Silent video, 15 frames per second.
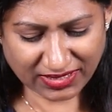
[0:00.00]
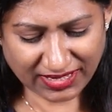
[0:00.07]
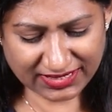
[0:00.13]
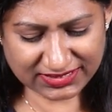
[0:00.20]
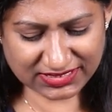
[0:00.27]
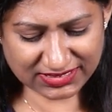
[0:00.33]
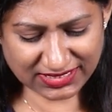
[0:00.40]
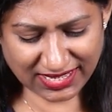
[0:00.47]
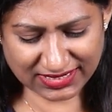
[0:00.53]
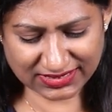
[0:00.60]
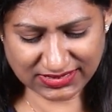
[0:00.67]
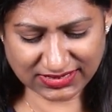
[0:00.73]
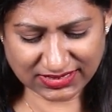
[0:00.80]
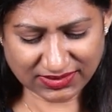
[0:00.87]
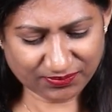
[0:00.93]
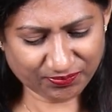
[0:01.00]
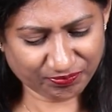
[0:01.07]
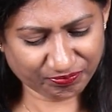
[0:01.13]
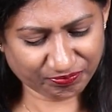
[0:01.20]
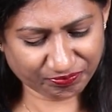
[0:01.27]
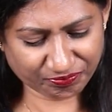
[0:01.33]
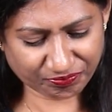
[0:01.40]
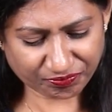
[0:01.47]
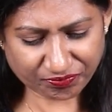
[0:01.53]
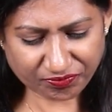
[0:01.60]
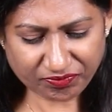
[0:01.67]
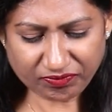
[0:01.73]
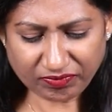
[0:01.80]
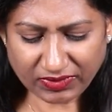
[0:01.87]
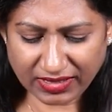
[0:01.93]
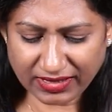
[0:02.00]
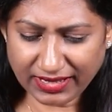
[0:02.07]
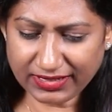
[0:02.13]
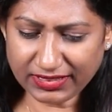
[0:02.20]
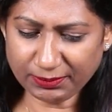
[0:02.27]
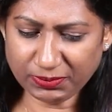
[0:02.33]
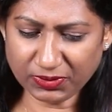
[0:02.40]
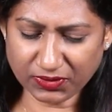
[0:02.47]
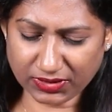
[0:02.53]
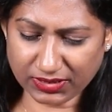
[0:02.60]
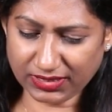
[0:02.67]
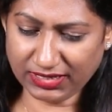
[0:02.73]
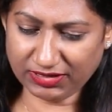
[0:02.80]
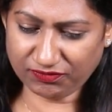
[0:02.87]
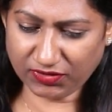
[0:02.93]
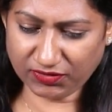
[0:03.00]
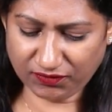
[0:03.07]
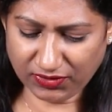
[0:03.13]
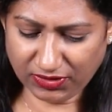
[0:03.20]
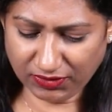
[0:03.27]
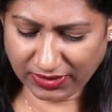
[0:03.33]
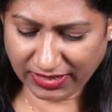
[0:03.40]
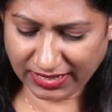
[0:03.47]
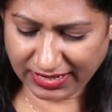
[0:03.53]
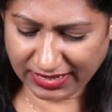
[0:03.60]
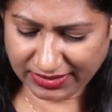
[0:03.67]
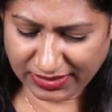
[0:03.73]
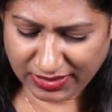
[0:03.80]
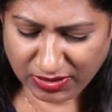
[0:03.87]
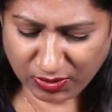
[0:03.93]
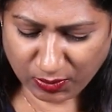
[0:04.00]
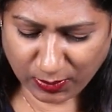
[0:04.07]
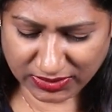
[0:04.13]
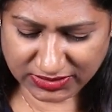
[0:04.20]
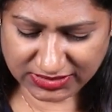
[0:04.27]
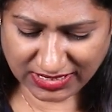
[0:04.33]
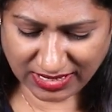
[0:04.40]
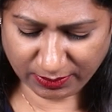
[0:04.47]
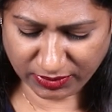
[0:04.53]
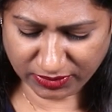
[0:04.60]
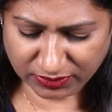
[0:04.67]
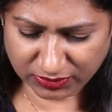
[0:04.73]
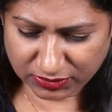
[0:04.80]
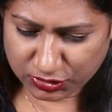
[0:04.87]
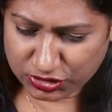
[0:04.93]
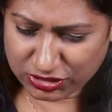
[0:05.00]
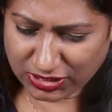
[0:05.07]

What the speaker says: It says in the book, if you look at 1 Samuel